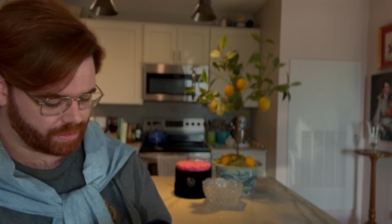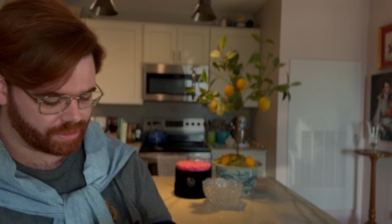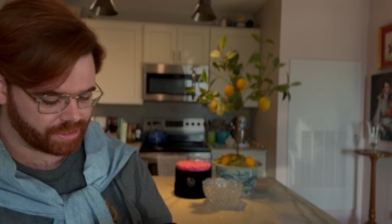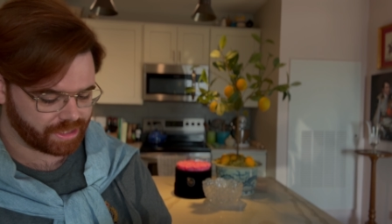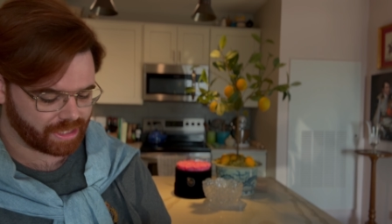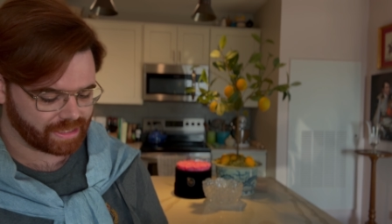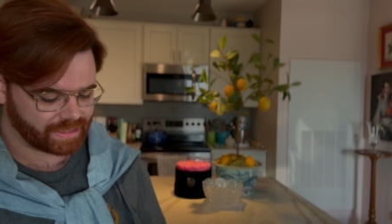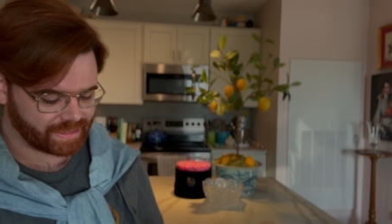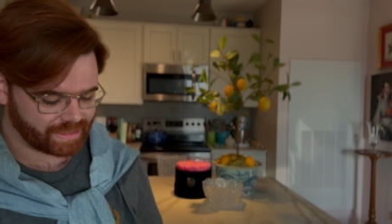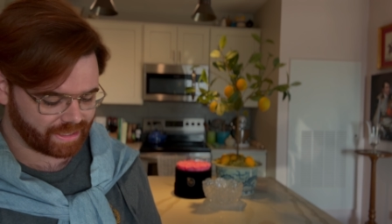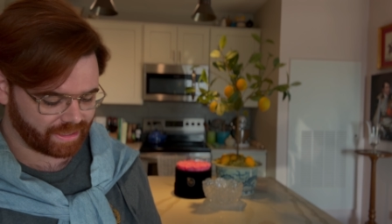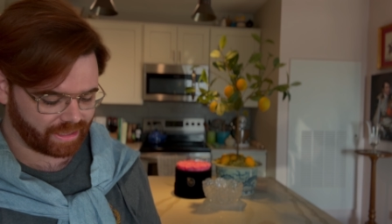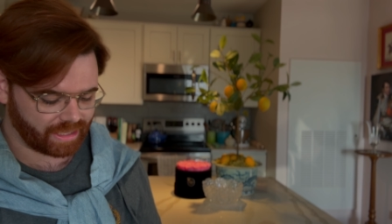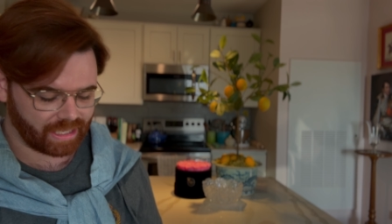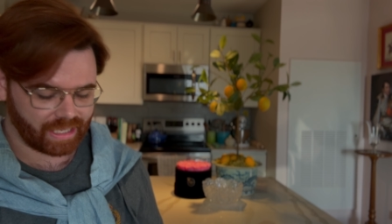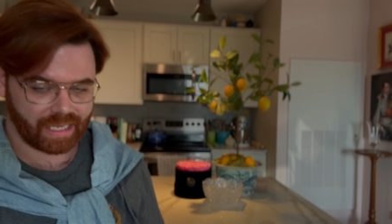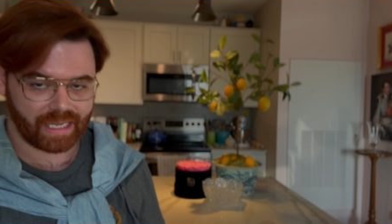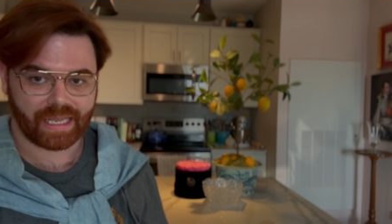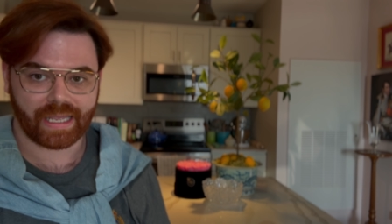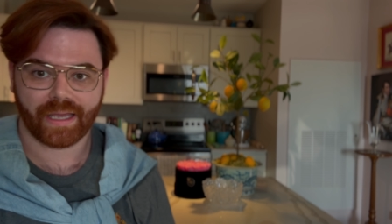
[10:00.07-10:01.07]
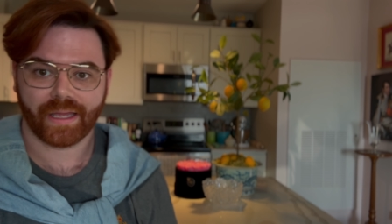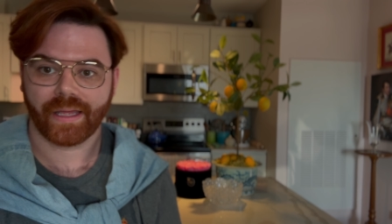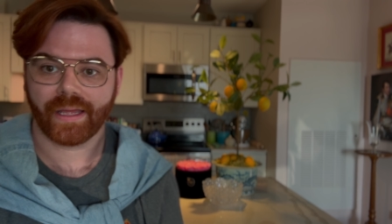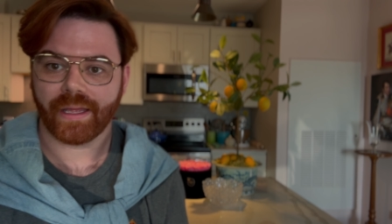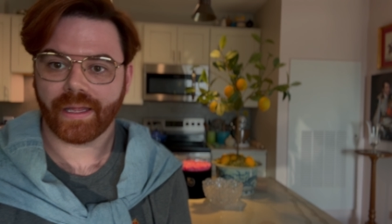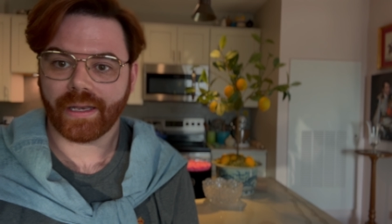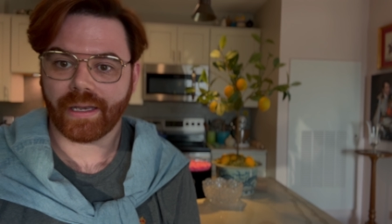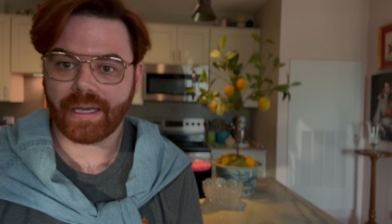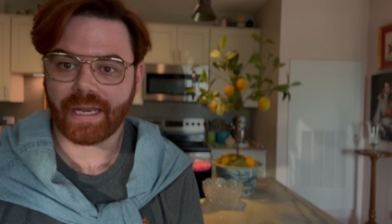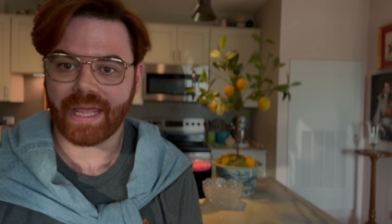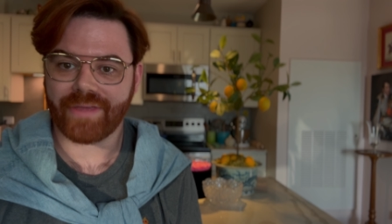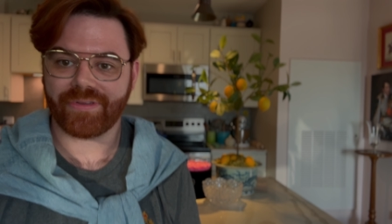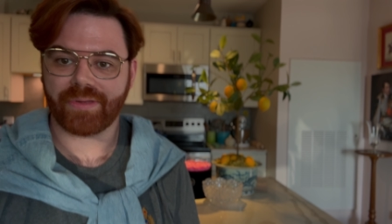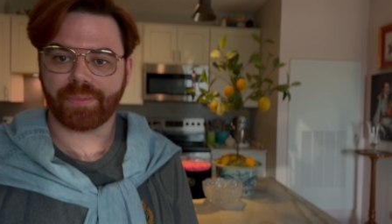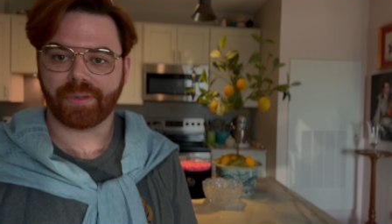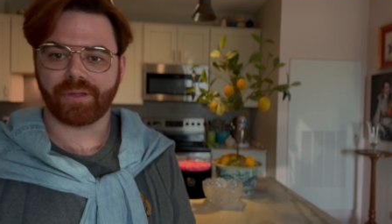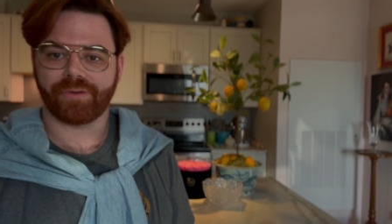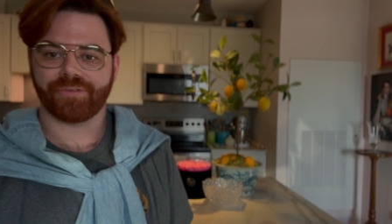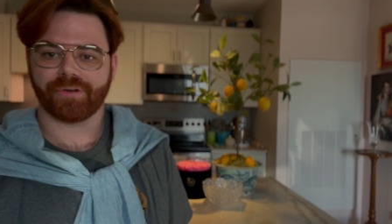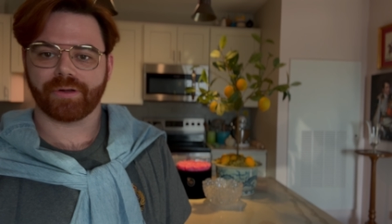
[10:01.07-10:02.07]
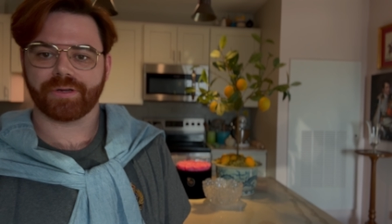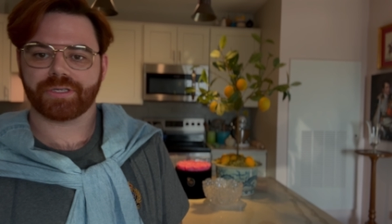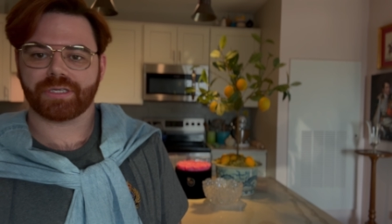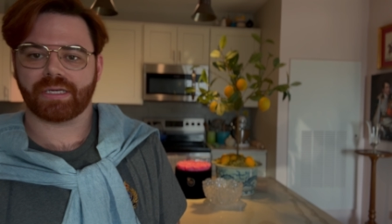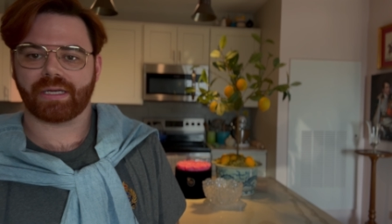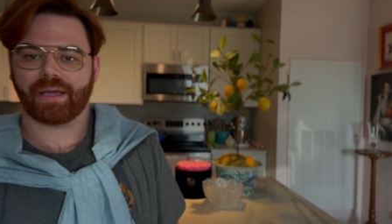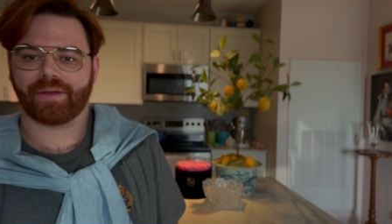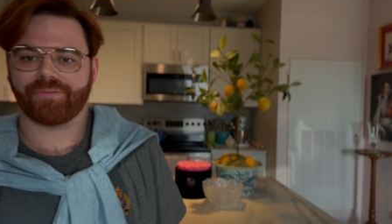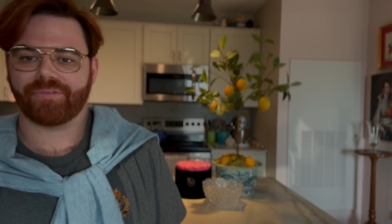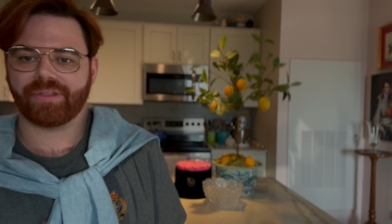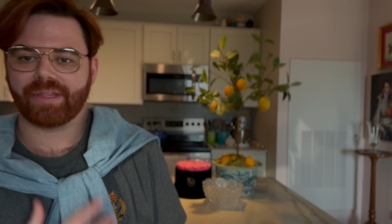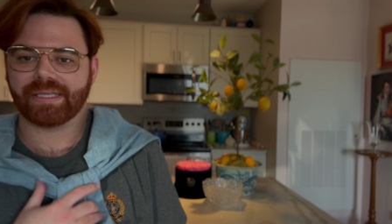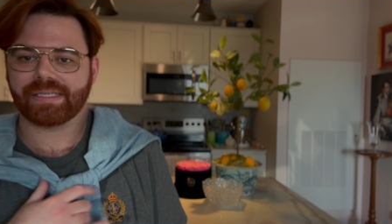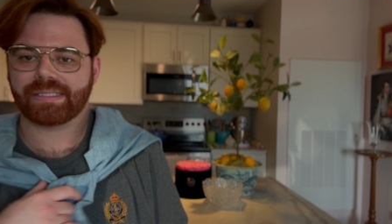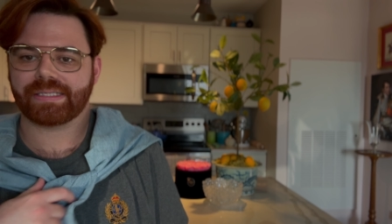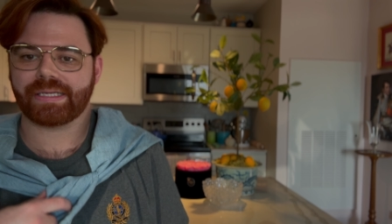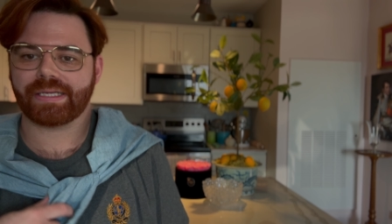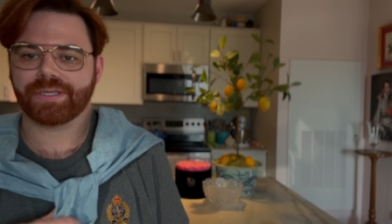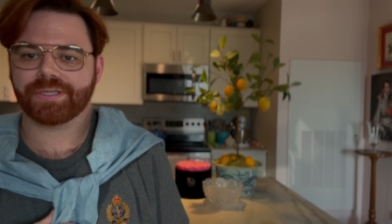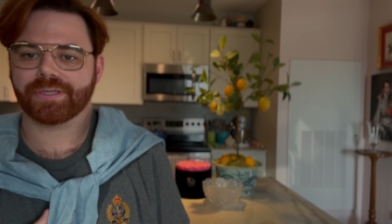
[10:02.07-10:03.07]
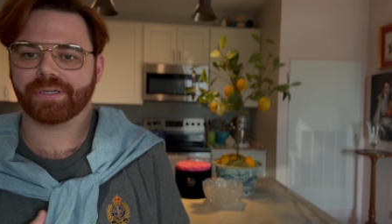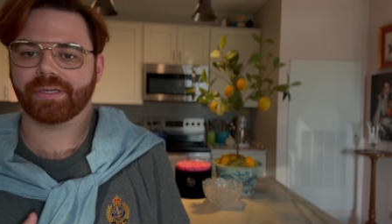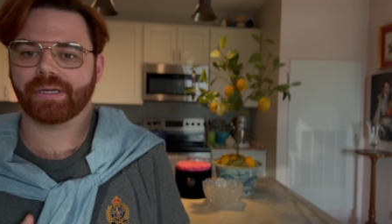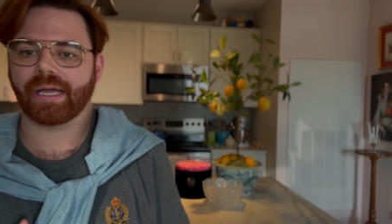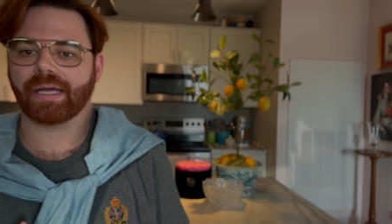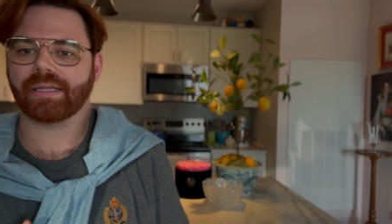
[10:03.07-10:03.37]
just the navy blue version of this t-shirt. I